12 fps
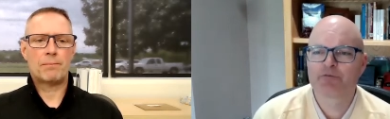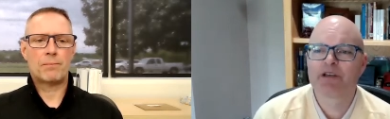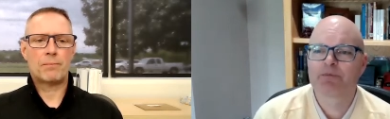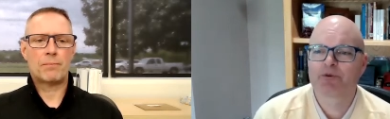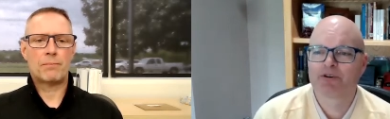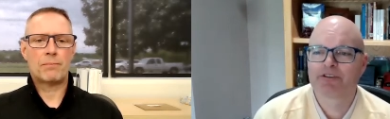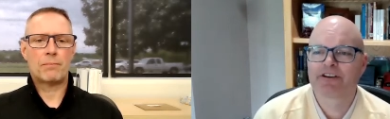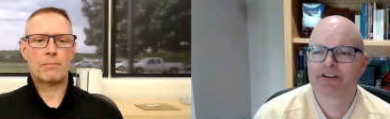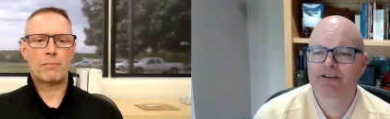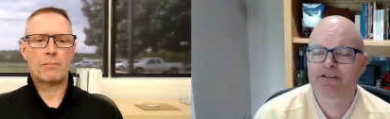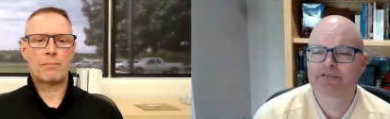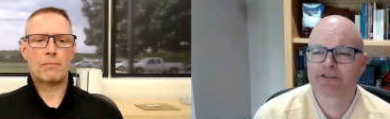Speaker 1: for people that
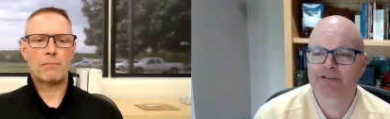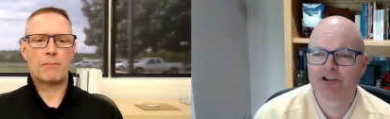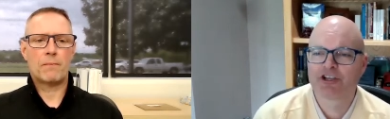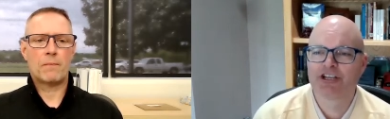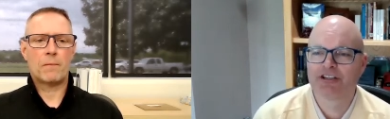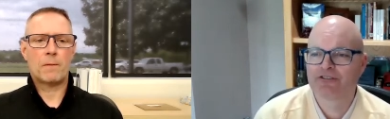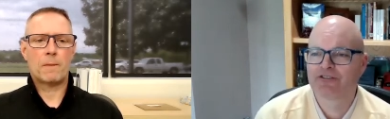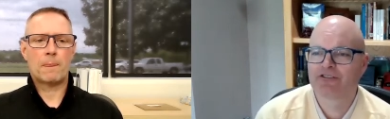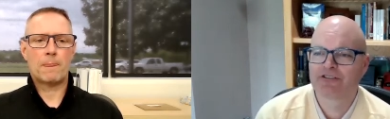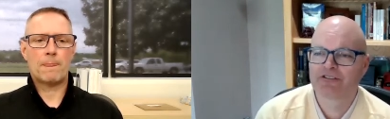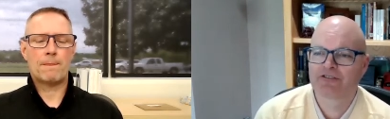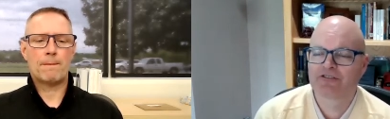are they're looking
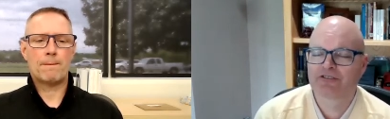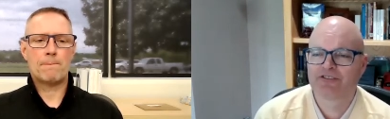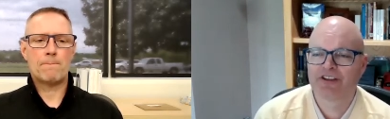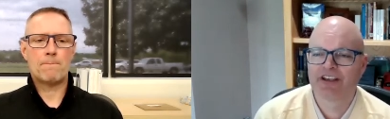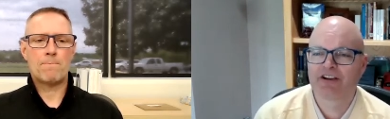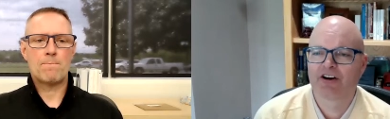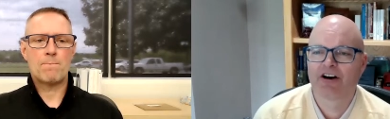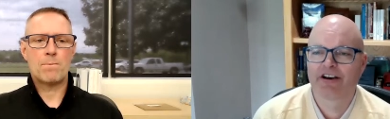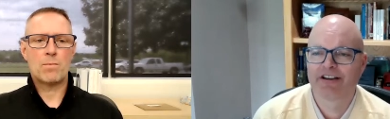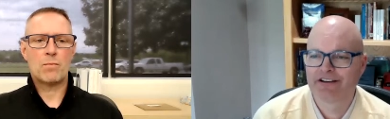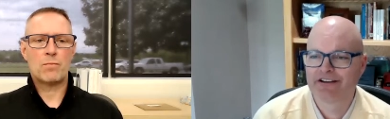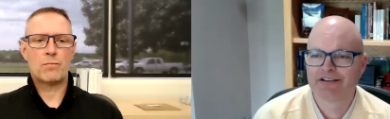to to take
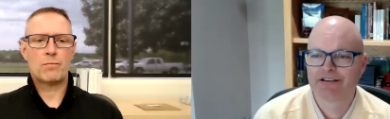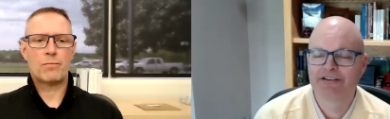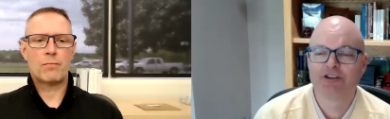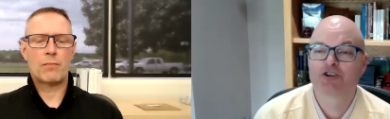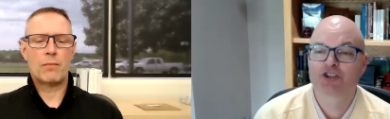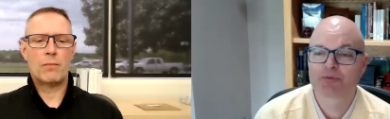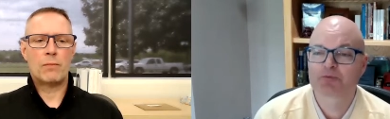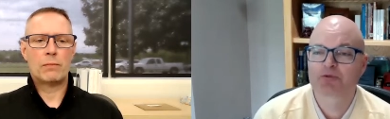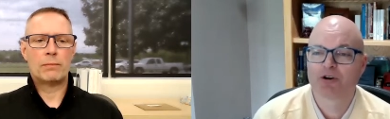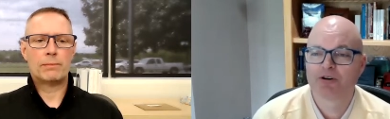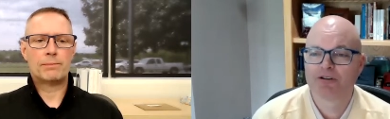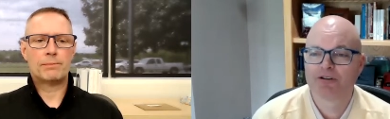on a, a leadership
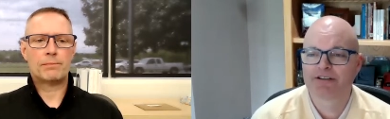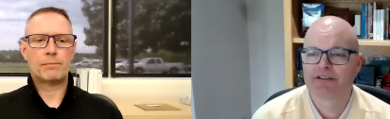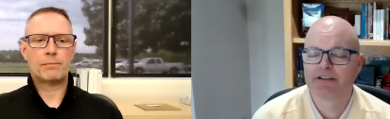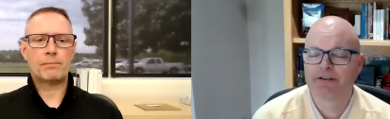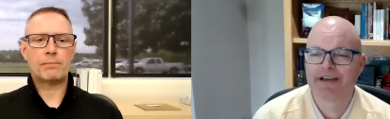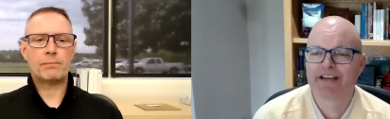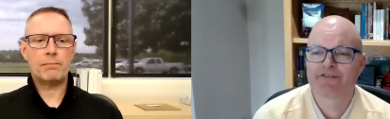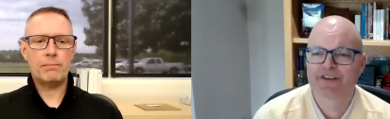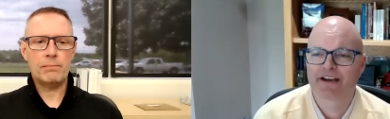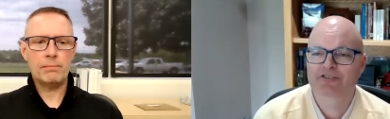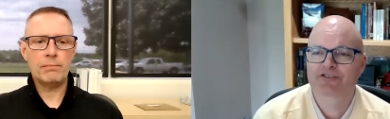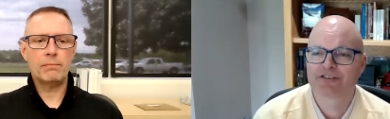role in in
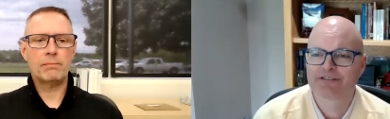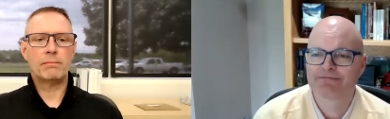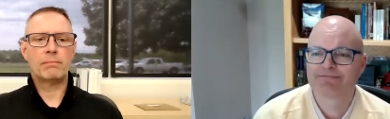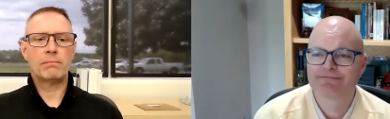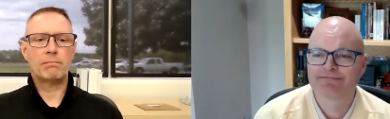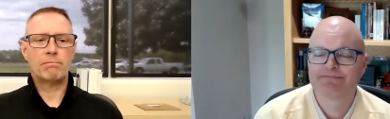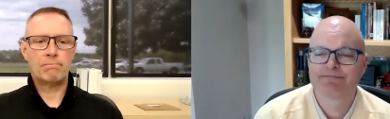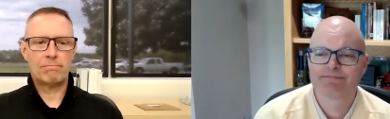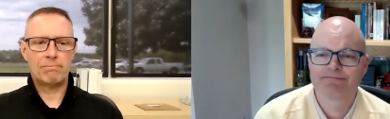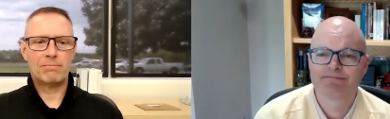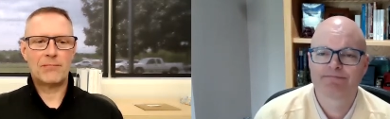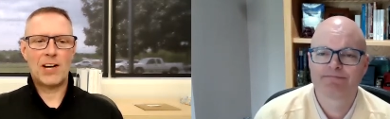manufacturing?
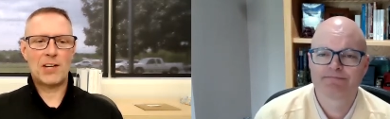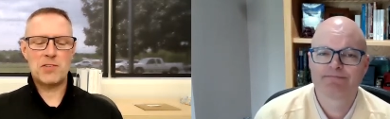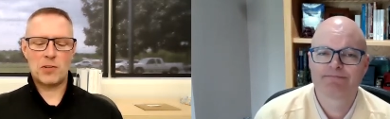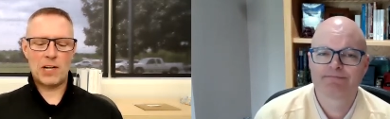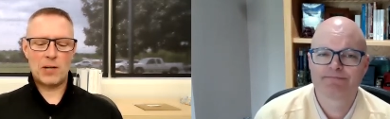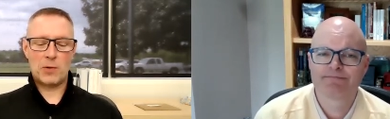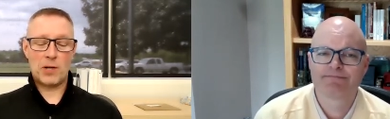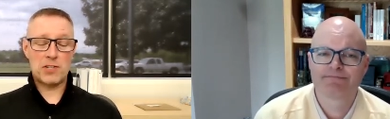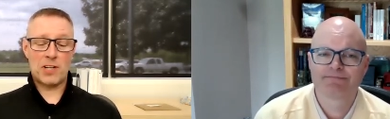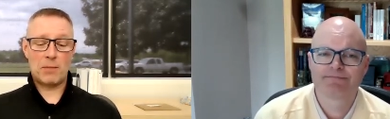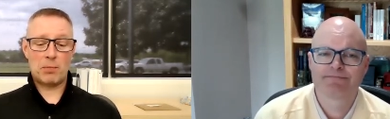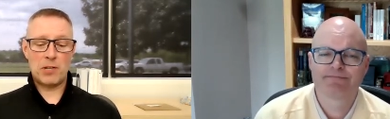
Speaker 2: That's a great question.
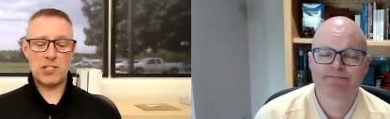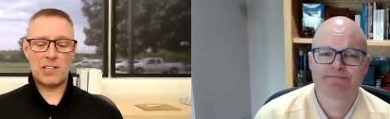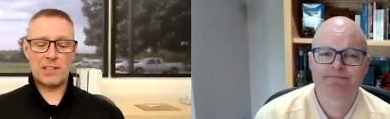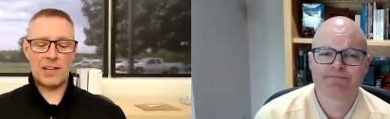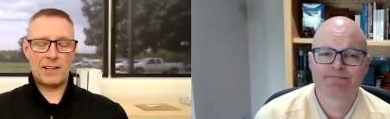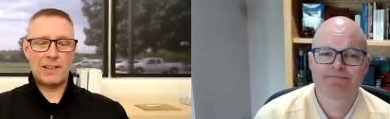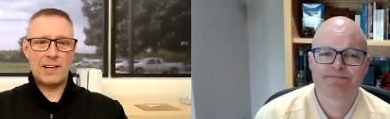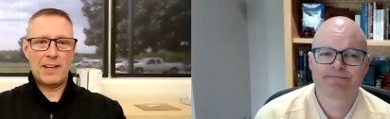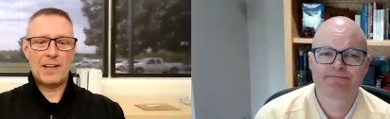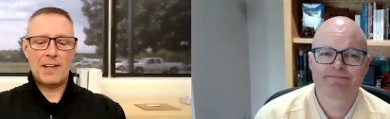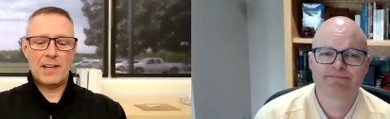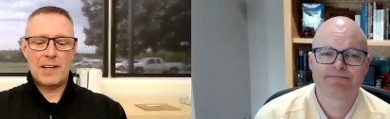I appreciate that.
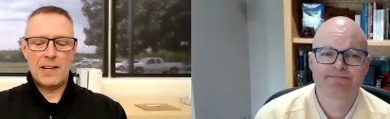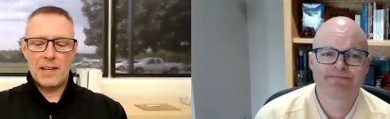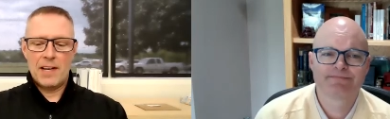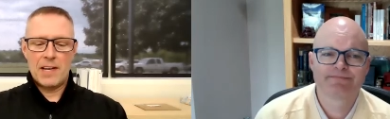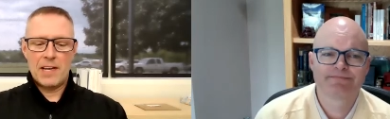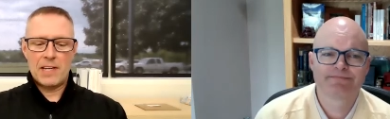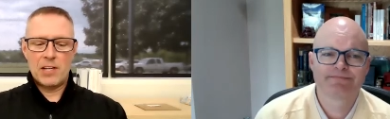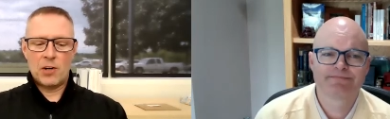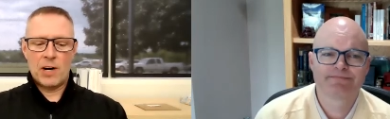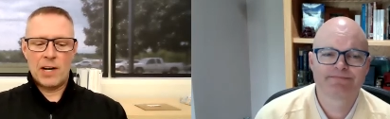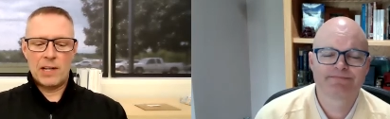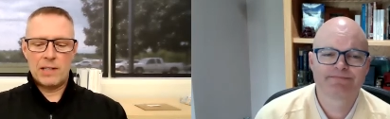You know,
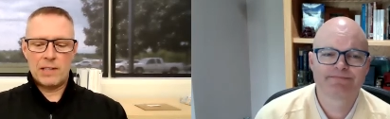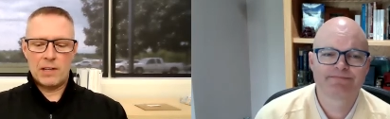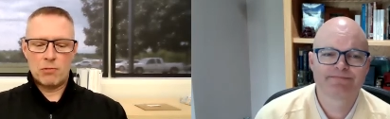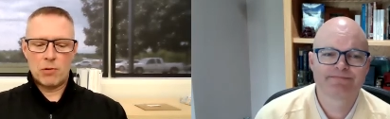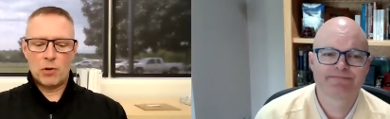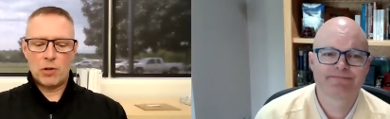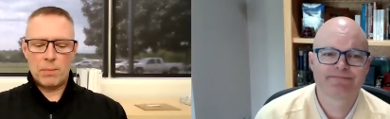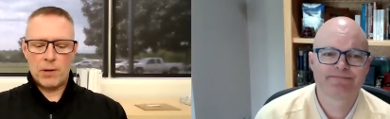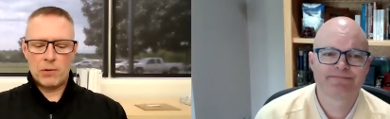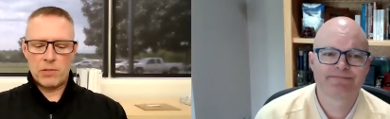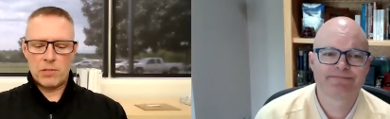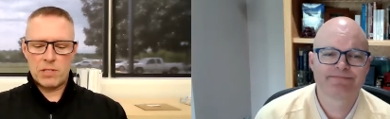I, I wrote
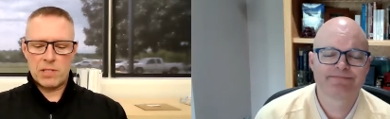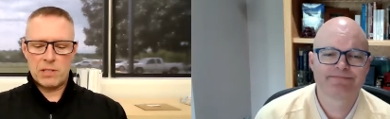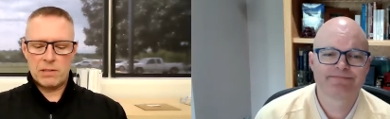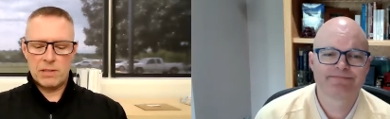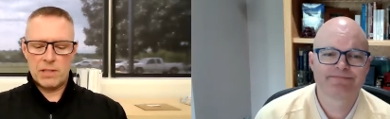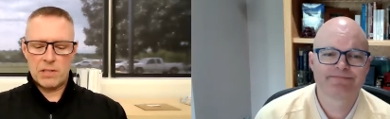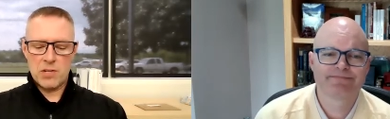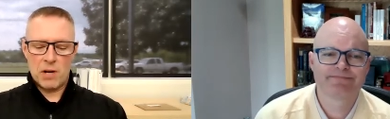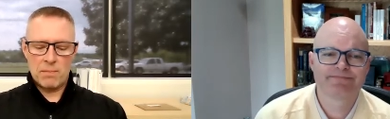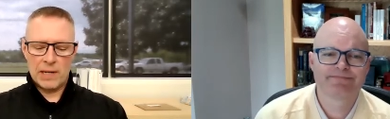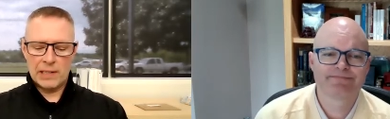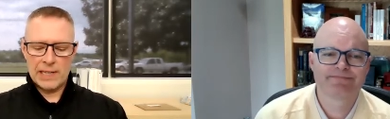about, uh, and it's on
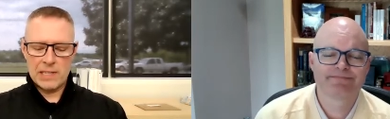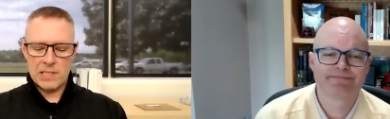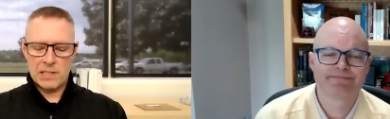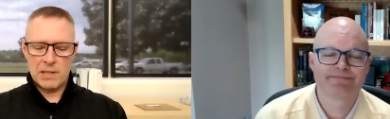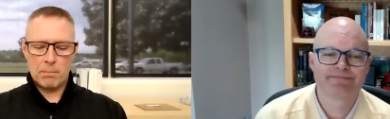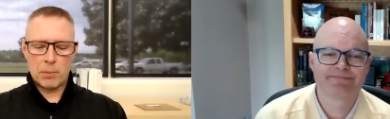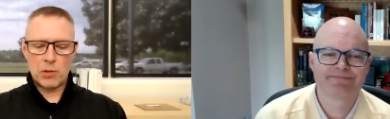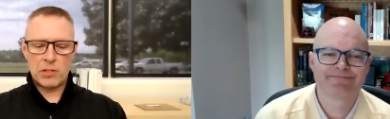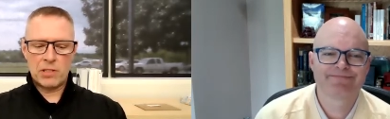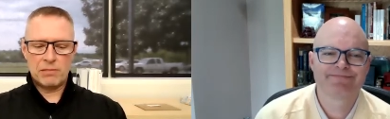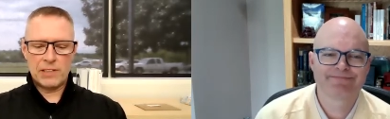my LinkedIn, the burden of